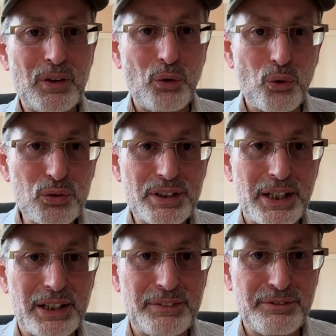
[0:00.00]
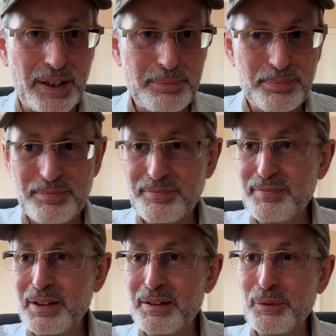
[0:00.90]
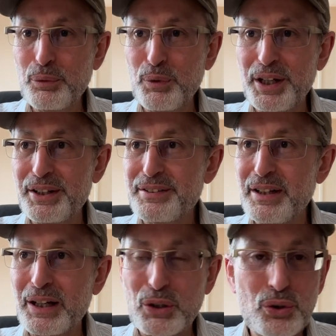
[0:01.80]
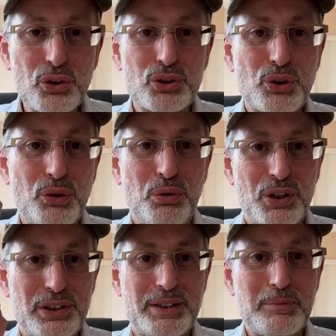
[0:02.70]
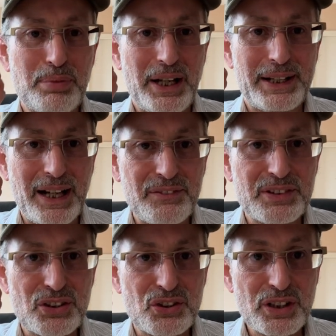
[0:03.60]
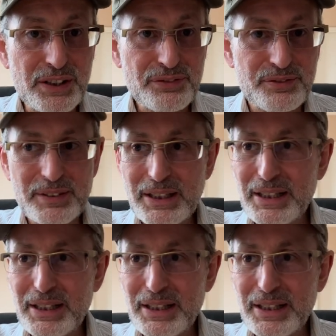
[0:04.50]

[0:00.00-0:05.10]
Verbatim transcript: all day vape with a good quality black Cavendish leaf,